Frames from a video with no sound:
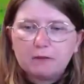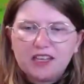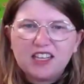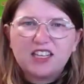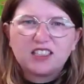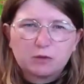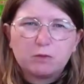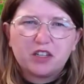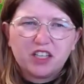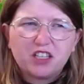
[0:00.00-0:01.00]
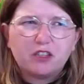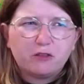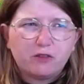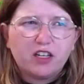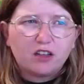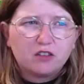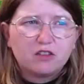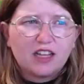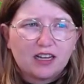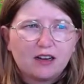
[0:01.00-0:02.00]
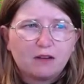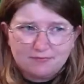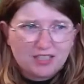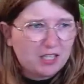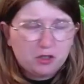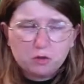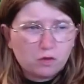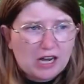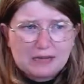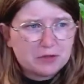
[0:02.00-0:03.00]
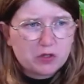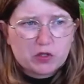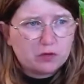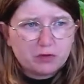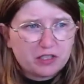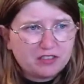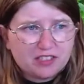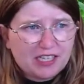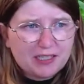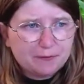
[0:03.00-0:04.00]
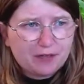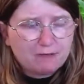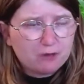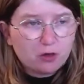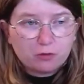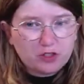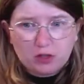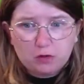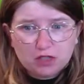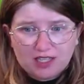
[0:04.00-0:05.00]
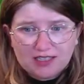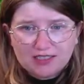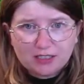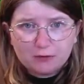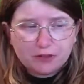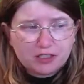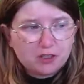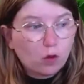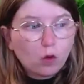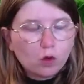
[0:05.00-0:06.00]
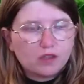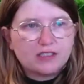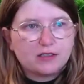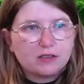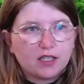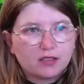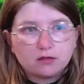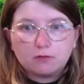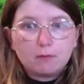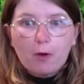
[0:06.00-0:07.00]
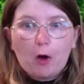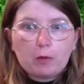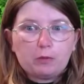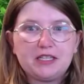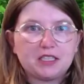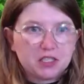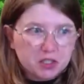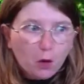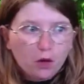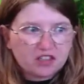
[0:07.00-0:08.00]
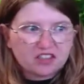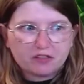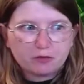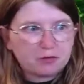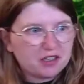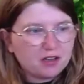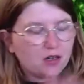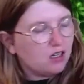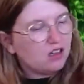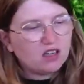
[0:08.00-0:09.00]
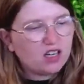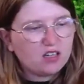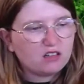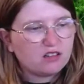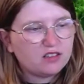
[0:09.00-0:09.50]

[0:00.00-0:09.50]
making some pretty good videos lately. I don't know why I'm so confident today. I'm not usually this confident or this like upbeat and talkative, but I don't know. I'm